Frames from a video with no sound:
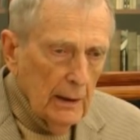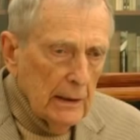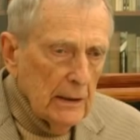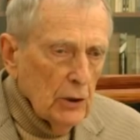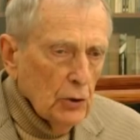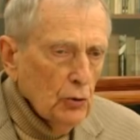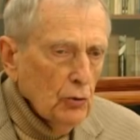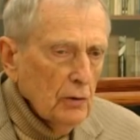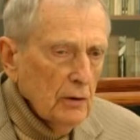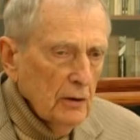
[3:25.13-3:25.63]

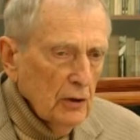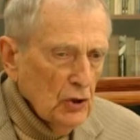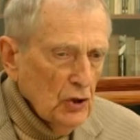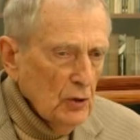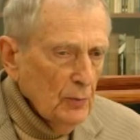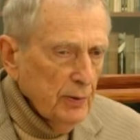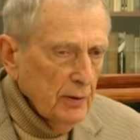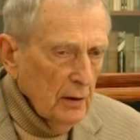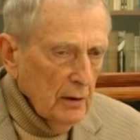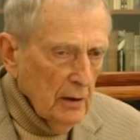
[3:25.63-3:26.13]

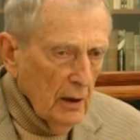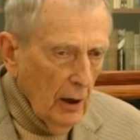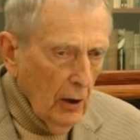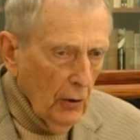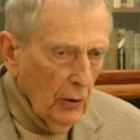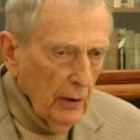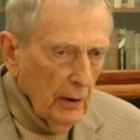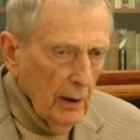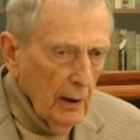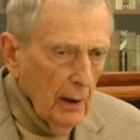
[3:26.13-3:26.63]

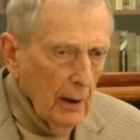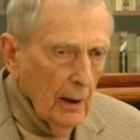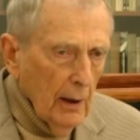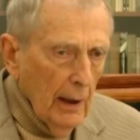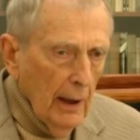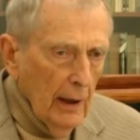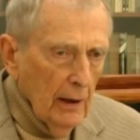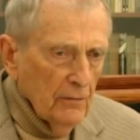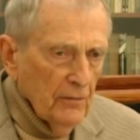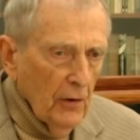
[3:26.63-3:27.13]
interdisciplinary
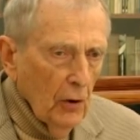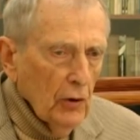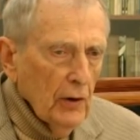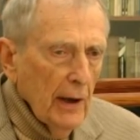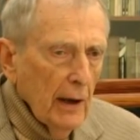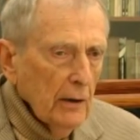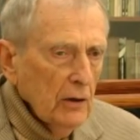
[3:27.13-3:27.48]
and very